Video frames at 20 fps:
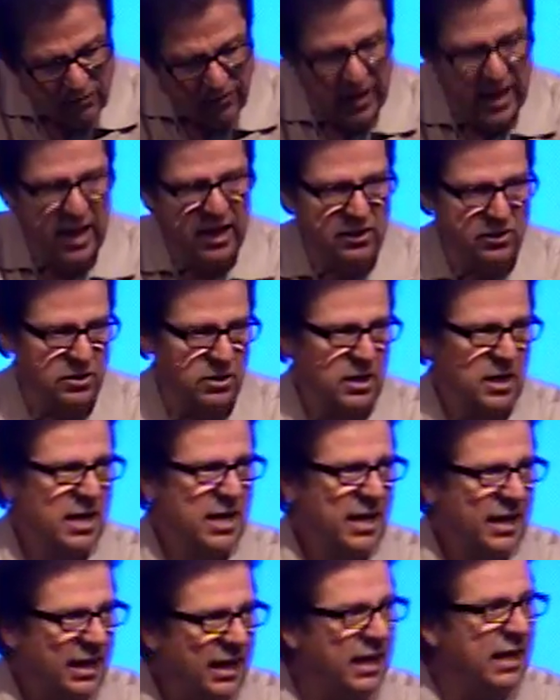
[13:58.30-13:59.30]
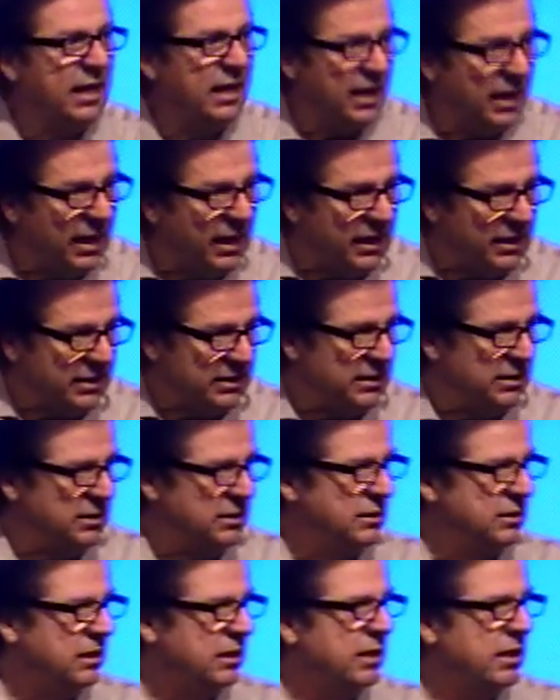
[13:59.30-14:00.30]
face. He
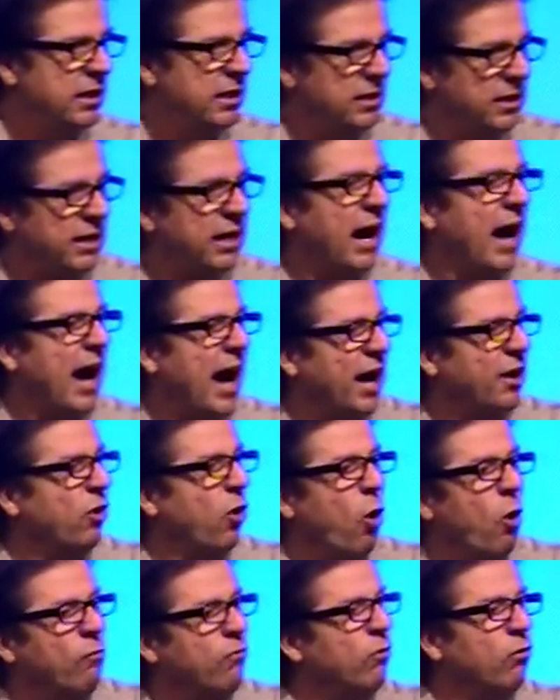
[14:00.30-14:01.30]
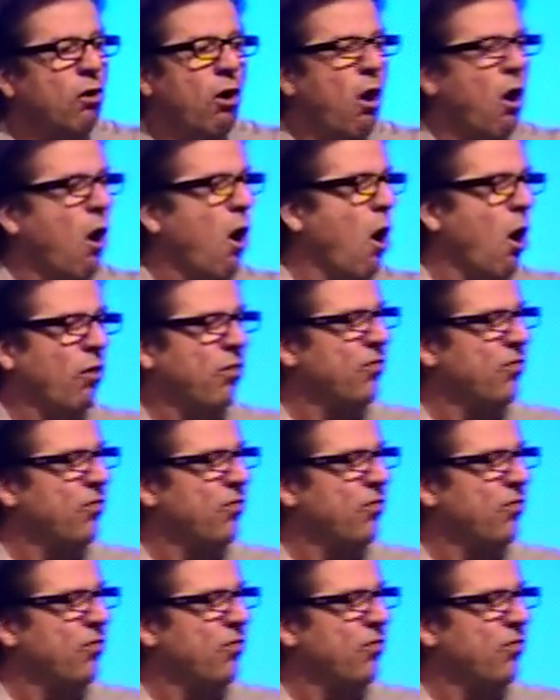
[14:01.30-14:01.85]
is the God over all